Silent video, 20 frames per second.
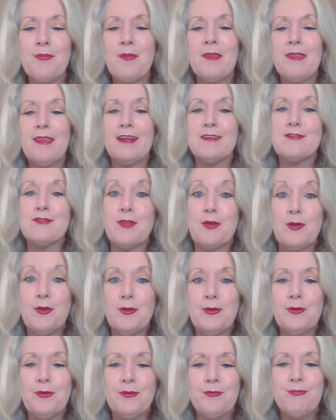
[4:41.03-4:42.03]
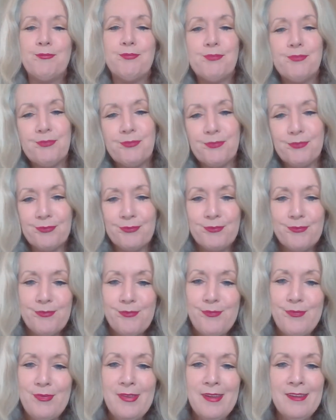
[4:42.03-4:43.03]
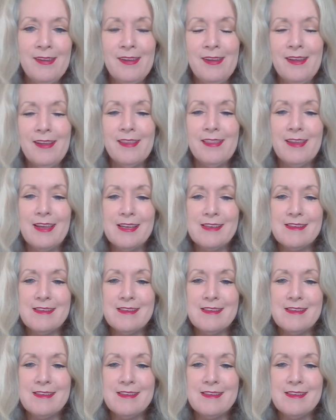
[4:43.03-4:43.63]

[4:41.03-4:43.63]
That's the clue. The